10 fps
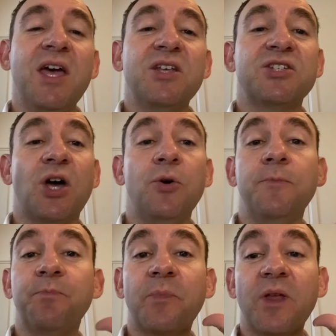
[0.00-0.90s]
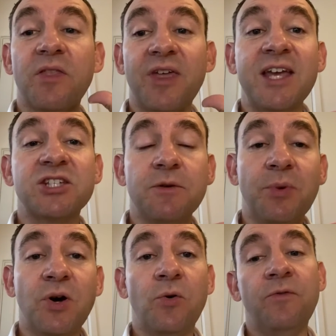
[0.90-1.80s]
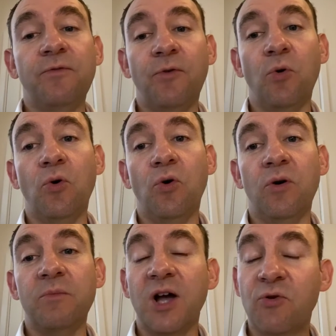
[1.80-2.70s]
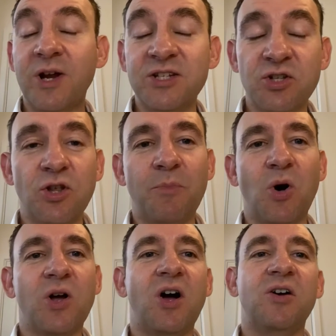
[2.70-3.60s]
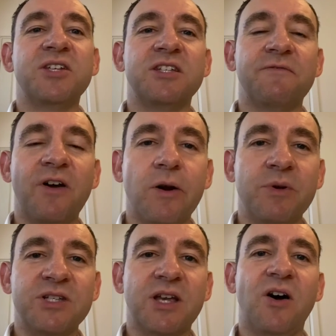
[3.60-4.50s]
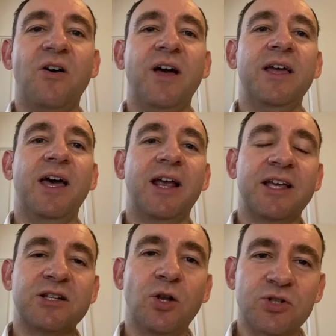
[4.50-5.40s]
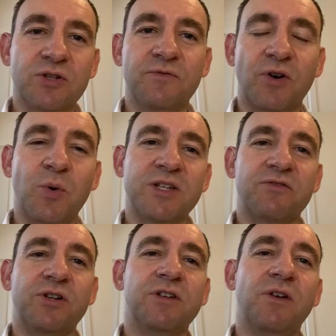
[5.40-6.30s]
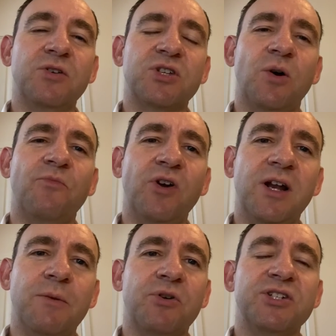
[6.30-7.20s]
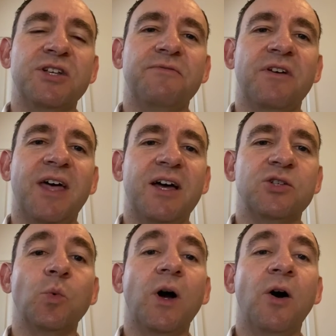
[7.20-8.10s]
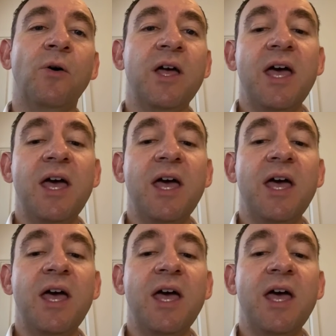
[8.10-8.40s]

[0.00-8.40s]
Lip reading: So thanks to Bill for agreeing to do the podcast. He's a very busy guy and gets lots of requests for interviews, so I'm really appreciative for that as well.